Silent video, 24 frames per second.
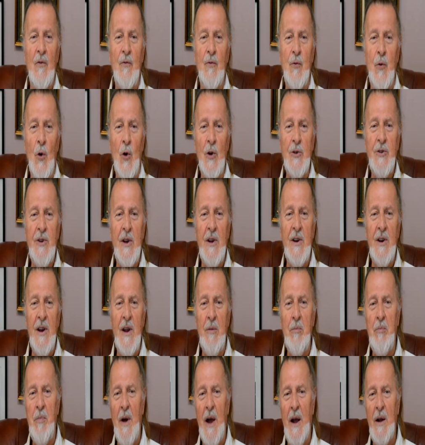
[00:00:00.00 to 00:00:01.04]
4th-degree
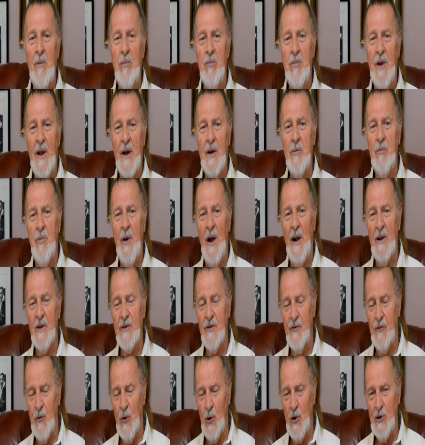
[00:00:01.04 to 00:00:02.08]
black belt
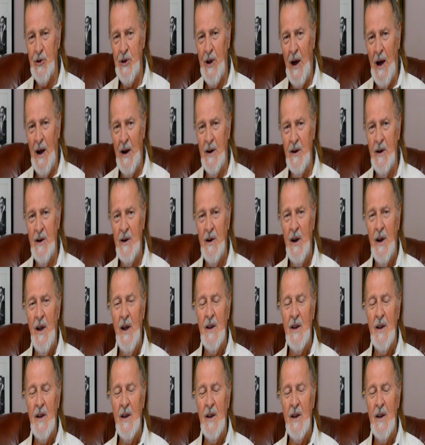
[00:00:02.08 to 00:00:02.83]
fall down,